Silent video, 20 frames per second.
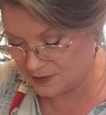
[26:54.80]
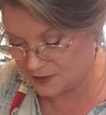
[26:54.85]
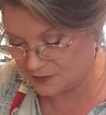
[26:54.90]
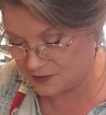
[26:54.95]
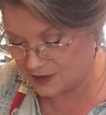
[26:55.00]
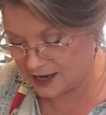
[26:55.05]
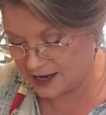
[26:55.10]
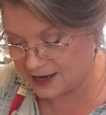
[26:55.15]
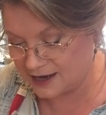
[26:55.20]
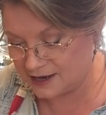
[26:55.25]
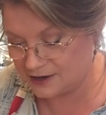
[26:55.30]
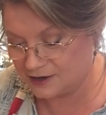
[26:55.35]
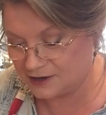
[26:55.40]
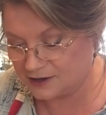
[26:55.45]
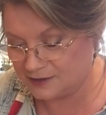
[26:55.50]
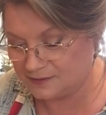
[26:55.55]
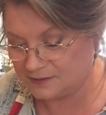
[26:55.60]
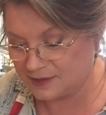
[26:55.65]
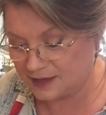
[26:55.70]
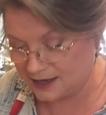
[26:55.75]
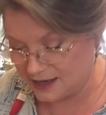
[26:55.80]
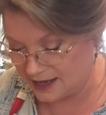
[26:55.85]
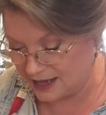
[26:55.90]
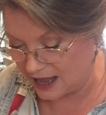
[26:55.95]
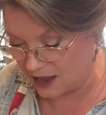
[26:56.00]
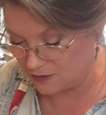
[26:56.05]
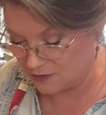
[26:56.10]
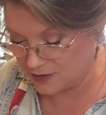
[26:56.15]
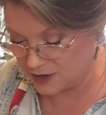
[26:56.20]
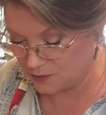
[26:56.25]
on there.
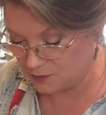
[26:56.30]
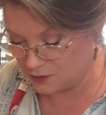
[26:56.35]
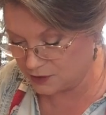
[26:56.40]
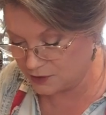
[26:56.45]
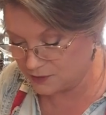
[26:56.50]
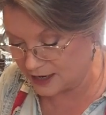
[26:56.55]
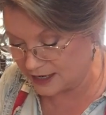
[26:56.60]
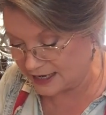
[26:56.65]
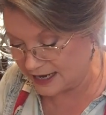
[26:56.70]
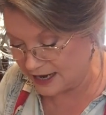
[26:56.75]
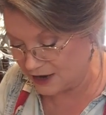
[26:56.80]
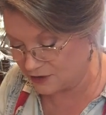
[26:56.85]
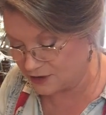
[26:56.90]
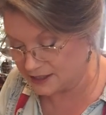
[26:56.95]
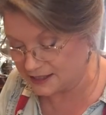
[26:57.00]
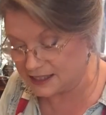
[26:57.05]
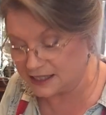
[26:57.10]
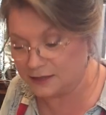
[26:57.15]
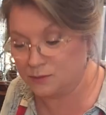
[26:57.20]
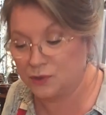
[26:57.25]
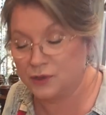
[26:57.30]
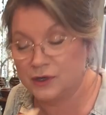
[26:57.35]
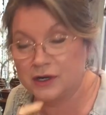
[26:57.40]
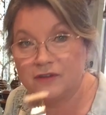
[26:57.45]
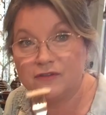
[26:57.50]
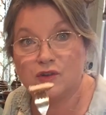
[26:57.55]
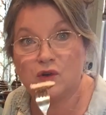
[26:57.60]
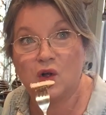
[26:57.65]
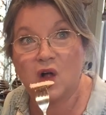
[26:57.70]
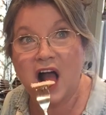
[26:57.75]
I'll get one right now because it's pretty
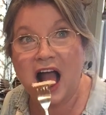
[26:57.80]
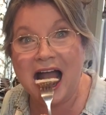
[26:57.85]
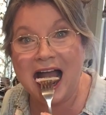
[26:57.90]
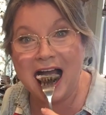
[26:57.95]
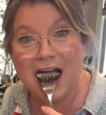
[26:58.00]
full.